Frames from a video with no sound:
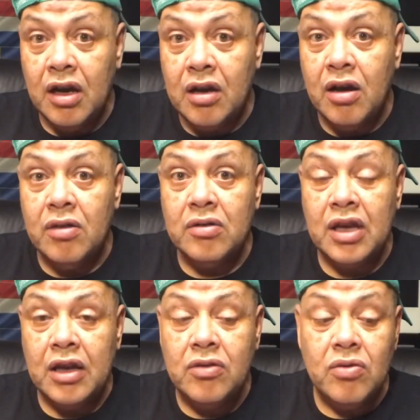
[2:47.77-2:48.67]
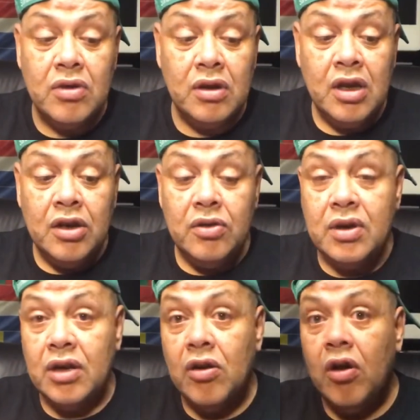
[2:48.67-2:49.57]
account at Google
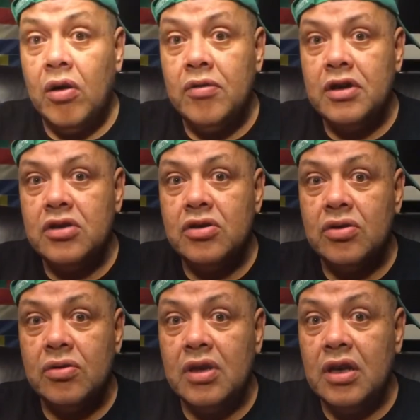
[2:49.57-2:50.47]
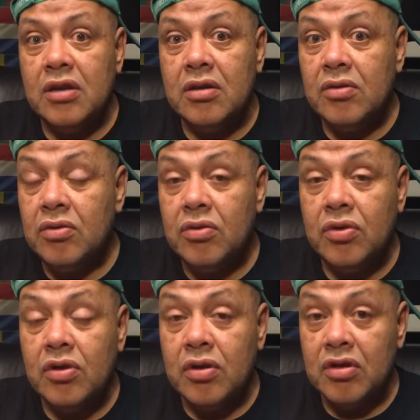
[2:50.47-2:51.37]
you can always tune in
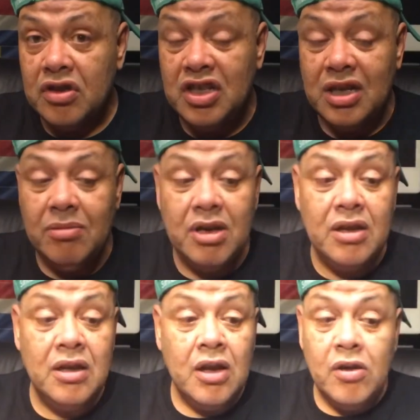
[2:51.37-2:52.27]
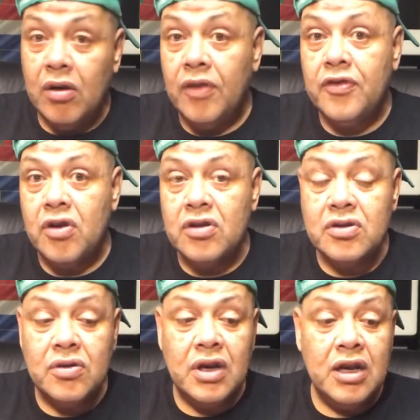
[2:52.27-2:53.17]
to your Gmail of
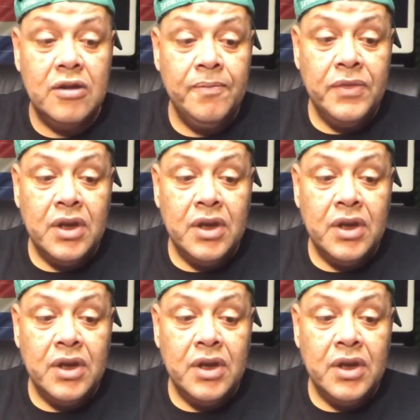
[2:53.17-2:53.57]
course you can